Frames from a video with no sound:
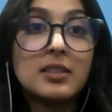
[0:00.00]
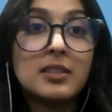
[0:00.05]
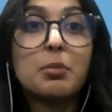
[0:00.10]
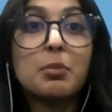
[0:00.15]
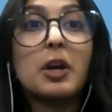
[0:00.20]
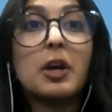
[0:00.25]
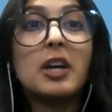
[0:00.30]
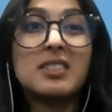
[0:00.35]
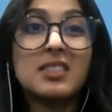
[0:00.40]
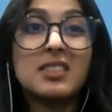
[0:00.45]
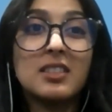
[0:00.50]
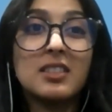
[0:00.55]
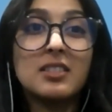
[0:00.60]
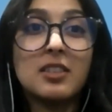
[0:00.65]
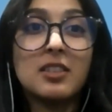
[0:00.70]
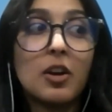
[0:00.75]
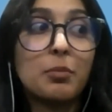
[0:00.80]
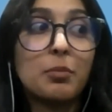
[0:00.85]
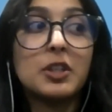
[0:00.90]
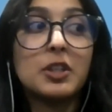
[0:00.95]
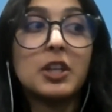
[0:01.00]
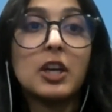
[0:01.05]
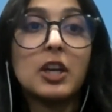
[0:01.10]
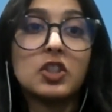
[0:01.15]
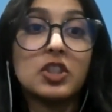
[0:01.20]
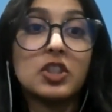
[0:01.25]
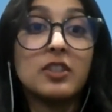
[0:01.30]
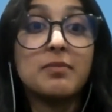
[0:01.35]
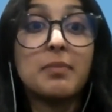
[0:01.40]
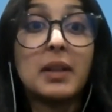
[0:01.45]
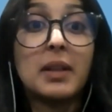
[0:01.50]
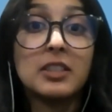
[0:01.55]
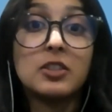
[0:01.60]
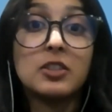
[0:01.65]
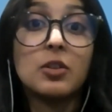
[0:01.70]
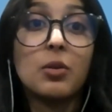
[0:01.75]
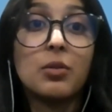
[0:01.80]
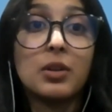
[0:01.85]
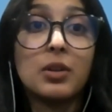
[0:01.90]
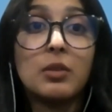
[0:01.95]
suppresses our production of
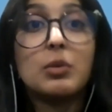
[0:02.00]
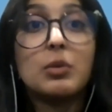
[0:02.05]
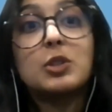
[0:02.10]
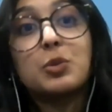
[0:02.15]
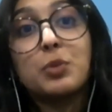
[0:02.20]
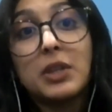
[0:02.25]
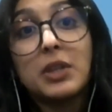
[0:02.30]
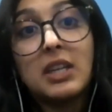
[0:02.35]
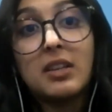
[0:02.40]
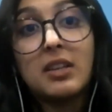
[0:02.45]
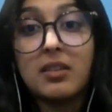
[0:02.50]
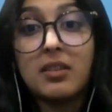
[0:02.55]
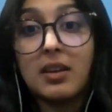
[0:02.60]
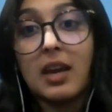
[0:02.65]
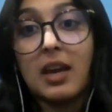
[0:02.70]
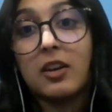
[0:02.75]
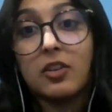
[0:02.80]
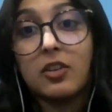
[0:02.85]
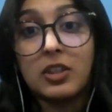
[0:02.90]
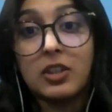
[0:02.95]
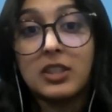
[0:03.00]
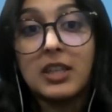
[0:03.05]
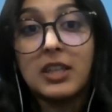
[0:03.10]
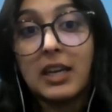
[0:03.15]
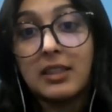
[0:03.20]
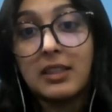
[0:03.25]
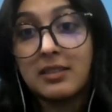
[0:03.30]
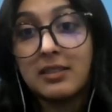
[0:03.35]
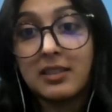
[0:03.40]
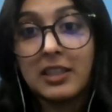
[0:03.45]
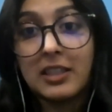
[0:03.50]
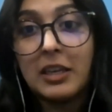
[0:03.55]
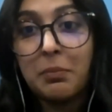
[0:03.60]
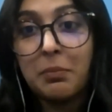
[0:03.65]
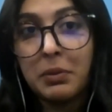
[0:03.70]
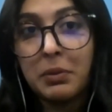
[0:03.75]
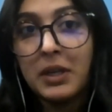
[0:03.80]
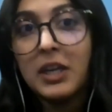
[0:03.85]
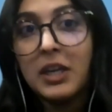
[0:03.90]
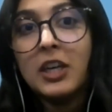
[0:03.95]
melatonin, which we need to get a good night's
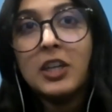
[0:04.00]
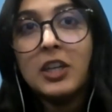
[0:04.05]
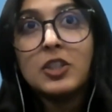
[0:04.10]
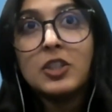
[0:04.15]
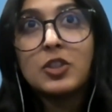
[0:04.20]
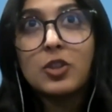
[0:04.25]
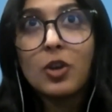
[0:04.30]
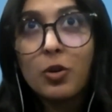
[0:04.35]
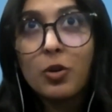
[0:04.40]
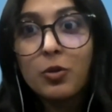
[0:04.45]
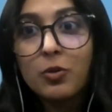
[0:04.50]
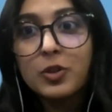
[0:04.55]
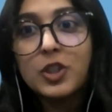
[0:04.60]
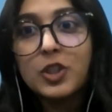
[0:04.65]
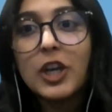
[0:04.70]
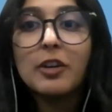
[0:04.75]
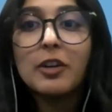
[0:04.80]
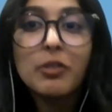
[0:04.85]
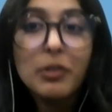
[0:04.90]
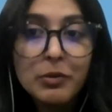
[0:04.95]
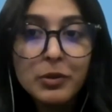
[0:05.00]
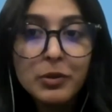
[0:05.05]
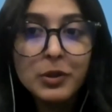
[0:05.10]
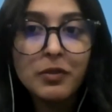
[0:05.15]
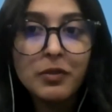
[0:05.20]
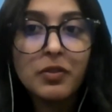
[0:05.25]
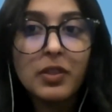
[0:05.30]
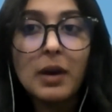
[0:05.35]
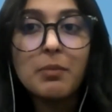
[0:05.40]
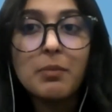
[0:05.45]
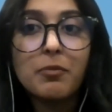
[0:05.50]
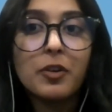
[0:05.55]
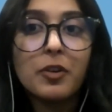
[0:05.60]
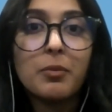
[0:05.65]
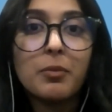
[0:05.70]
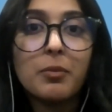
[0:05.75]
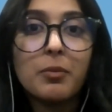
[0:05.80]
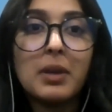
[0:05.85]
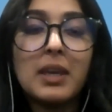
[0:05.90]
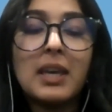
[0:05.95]
sleep. So general rule of thumb for
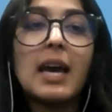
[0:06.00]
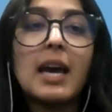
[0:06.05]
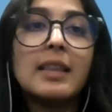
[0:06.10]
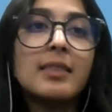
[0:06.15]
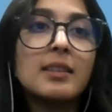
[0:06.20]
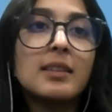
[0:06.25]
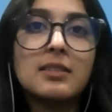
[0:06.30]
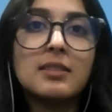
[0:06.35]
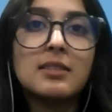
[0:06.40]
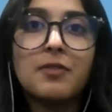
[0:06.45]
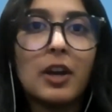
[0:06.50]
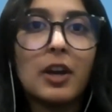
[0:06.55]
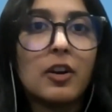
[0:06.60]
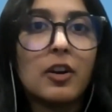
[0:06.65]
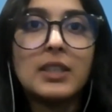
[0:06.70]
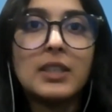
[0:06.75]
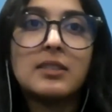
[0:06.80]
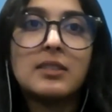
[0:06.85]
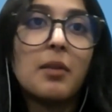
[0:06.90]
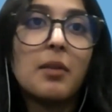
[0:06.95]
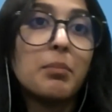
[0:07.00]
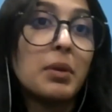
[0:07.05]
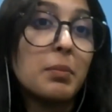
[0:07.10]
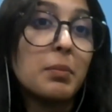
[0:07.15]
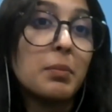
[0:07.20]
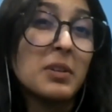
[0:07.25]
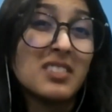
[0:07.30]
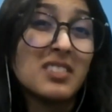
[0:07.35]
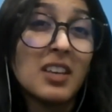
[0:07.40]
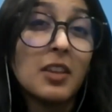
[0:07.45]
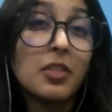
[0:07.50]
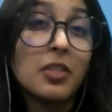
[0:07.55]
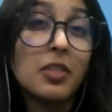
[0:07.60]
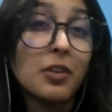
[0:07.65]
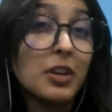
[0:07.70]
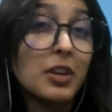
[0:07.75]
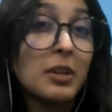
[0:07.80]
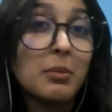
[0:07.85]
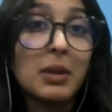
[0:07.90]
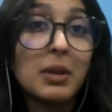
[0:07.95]
me, and this varies. Some people say
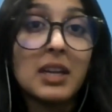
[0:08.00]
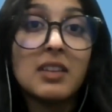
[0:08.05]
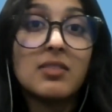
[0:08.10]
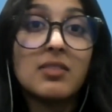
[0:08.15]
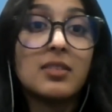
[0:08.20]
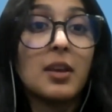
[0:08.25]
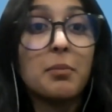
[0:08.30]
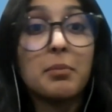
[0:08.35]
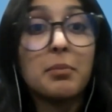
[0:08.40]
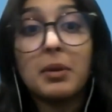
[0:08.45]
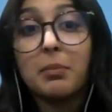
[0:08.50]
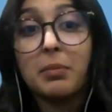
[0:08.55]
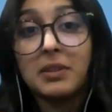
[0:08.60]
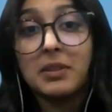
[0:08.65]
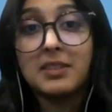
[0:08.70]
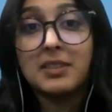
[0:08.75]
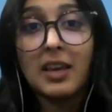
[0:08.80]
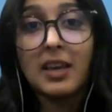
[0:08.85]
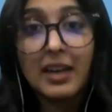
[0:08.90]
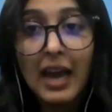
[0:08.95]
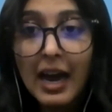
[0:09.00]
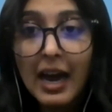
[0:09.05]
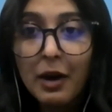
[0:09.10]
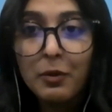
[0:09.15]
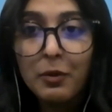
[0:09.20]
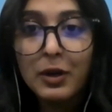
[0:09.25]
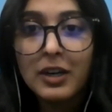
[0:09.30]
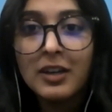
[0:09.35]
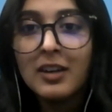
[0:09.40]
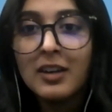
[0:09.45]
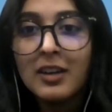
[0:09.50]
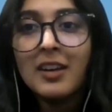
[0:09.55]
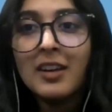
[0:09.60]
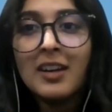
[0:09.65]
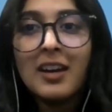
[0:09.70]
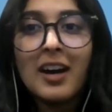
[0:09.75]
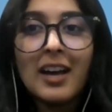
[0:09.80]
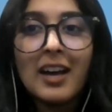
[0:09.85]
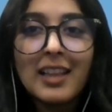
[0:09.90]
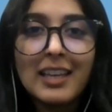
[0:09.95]
30 minutes, some people say an hour.
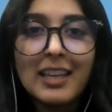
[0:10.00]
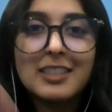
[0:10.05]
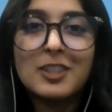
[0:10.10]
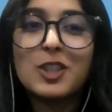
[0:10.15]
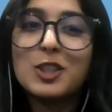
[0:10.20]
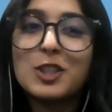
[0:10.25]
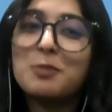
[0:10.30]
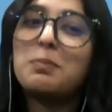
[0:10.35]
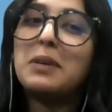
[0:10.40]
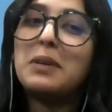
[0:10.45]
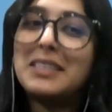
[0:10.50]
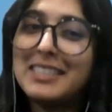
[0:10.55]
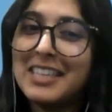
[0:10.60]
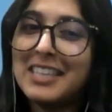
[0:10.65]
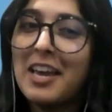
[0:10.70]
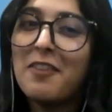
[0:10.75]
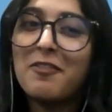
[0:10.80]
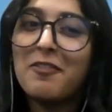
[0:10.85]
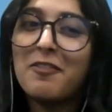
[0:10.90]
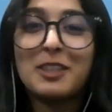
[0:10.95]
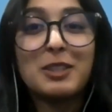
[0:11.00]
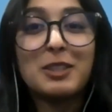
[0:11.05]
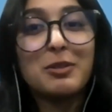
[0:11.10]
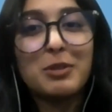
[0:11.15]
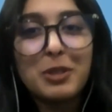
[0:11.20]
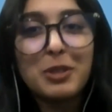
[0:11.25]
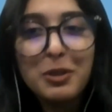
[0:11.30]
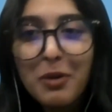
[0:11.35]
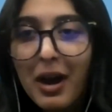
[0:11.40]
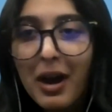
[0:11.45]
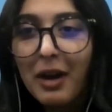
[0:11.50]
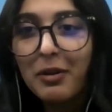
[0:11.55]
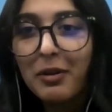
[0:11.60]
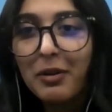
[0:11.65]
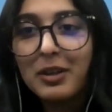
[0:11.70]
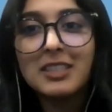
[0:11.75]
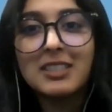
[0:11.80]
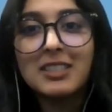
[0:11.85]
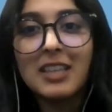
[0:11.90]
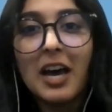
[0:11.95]
I like to just be safe and do 2
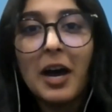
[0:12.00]
hours.